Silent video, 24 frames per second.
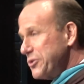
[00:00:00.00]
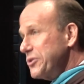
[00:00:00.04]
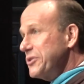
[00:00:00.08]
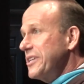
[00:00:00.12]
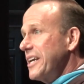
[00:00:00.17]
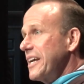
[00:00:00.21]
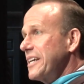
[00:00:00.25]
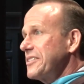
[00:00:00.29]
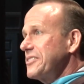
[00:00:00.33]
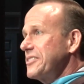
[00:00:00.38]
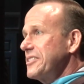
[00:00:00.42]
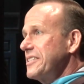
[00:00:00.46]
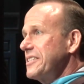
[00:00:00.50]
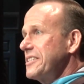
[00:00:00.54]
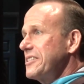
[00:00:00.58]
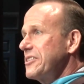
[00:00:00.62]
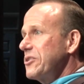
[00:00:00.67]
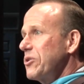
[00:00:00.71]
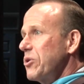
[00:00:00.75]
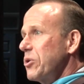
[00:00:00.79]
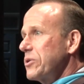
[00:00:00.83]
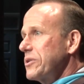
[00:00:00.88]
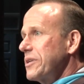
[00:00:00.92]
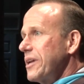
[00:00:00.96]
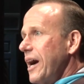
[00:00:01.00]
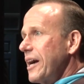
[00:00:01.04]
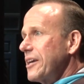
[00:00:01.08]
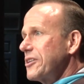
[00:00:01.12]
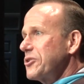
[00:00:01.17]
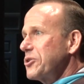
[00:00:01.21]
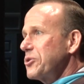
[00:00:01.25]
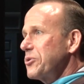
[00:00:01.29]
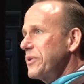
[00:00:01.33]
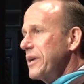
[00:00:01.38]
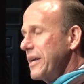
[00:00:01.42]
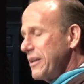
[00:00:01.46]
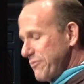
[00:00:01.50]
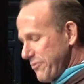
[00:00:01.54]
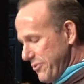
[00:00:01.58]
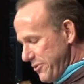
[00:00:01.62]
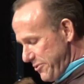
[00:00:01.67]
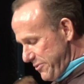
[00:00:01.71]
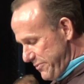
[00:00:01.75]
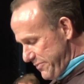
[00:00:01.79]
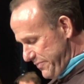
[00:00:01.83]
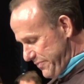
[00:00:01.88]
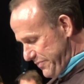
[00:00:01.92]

Sexton or Dr. Cranford.